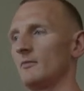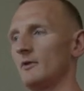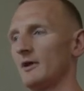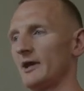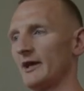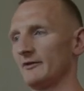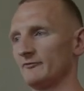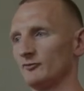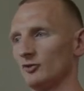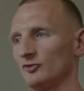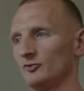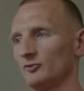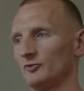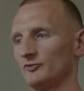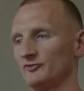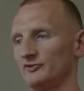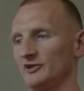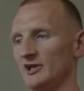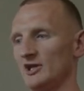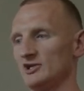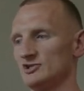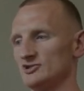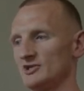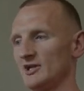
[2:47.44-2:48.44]
I've got to a
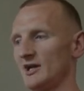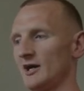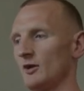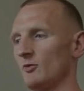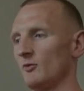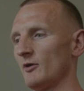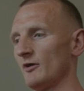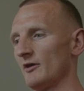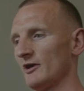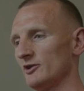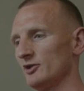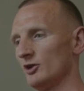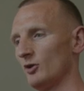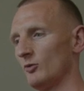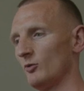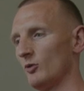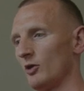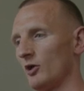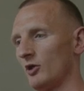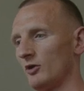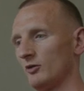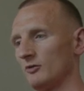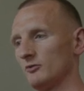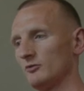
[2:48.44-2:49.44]
stage now where I know
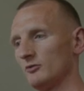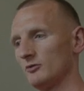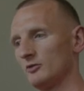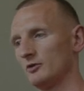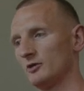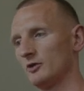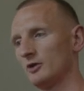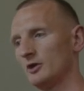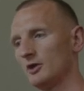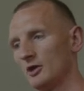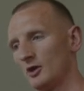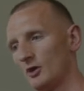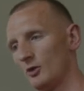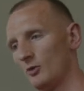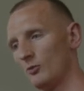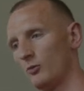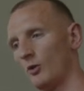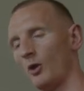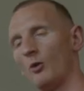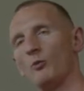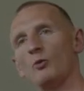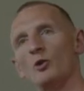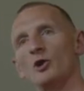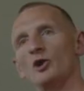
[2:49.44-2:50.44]
what
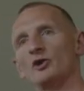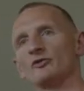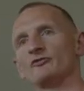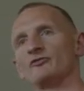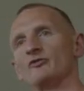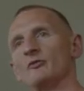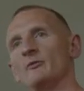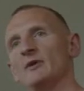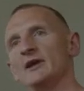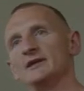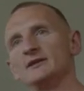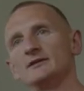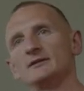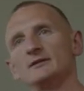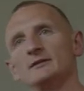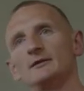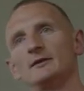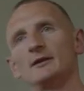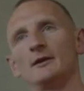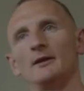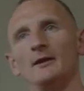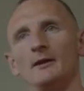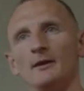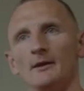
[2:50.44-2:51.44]
works for me.
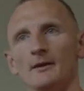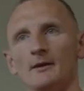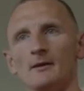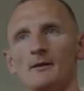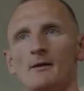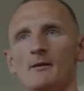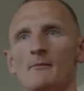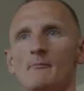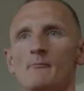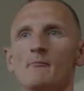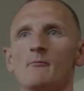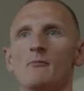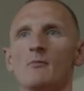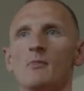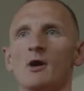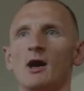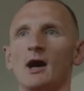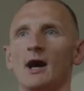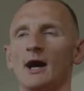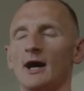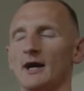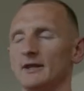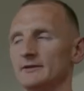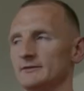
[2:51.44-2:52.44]

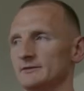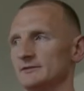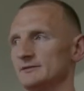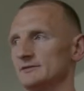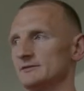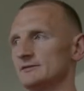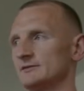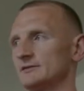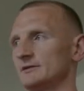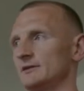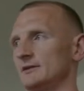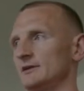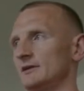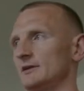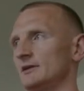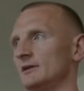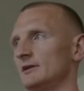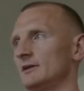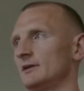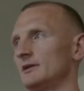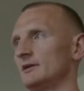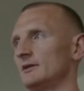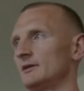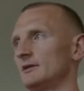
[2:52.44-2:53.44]
And
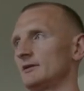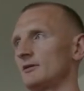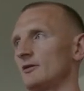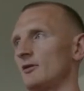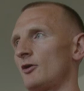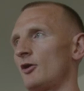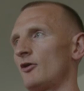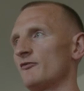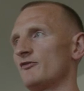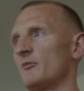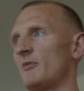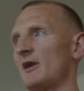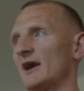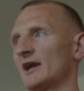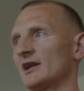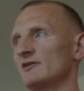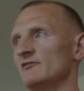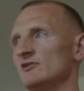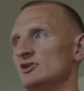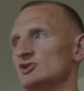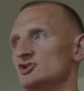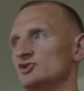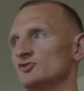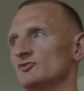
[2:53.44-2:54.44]
off the back
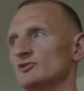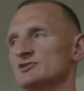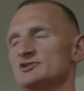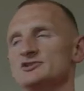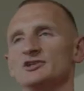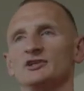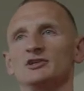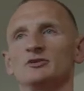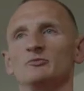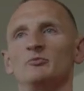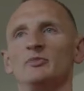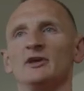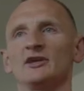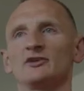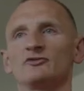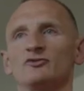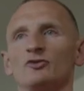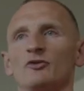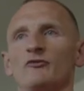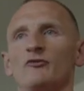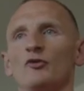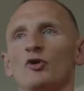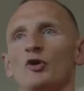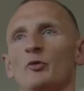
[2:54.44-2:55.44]
of injuries, you can pick
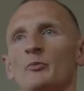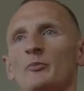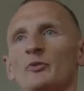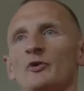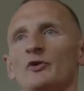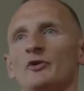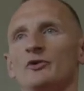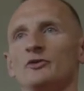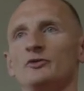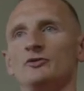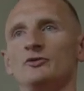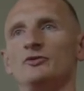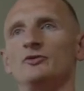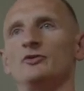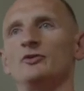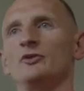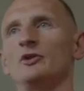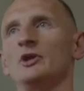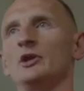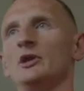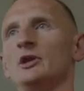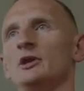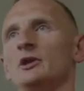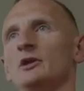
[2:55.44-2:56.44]
stuff up and
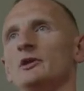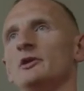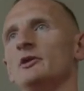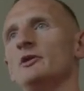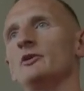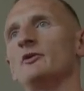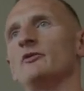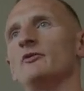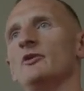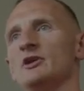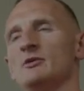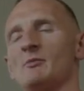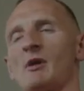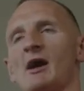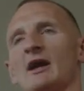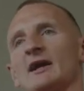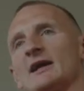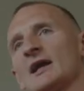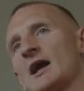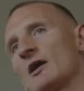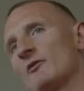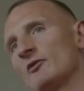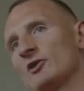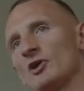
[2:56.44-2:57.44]
that you might
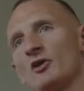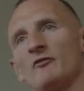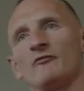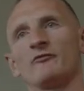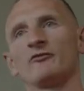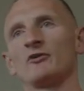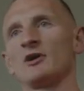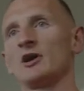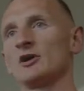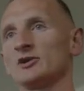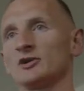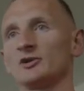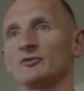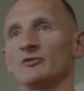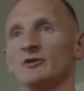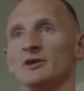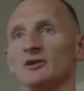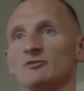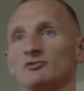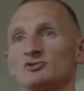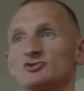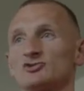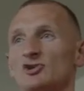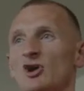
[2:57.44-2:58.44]
carry on throughout your
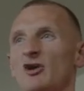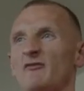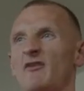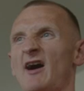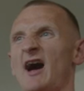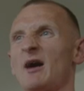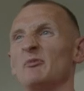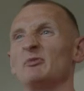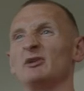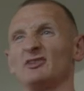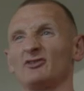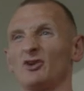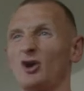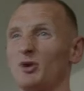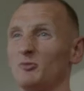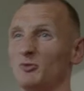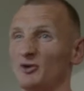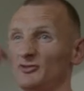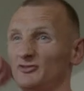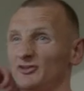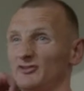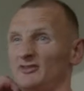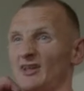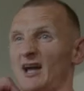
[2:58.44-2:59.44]
career. And sort of habits
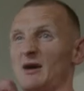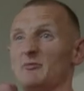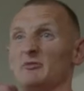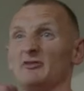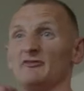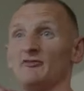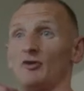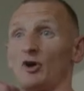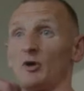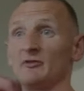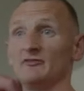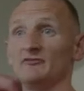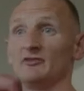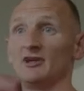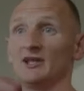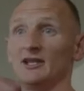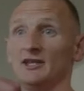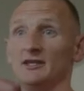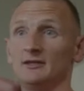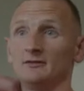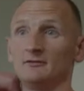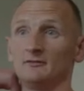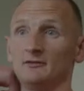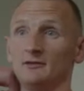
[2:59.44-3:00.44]
almost, it's habit forming
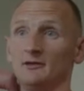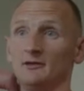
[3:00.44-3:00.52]
really.